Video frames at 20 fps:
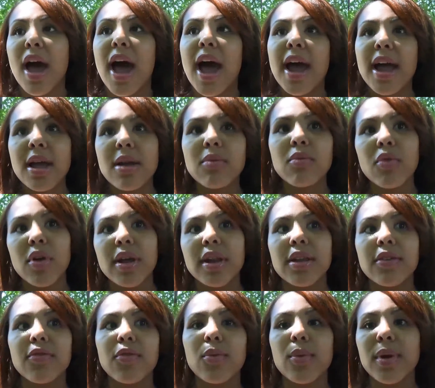I am
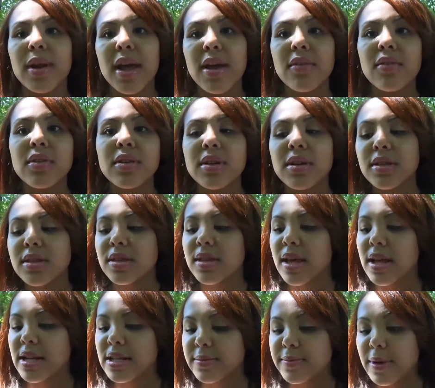ready for whatever
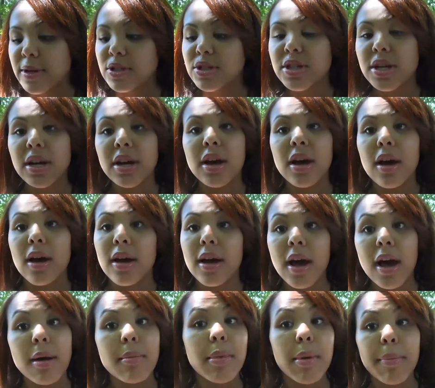that is about to
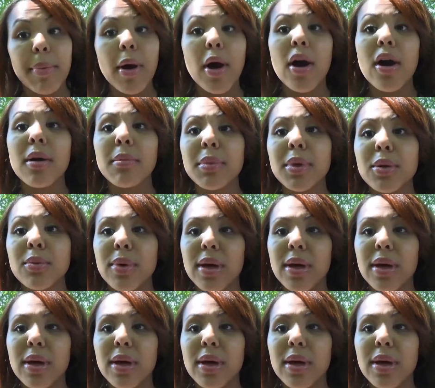come upon me,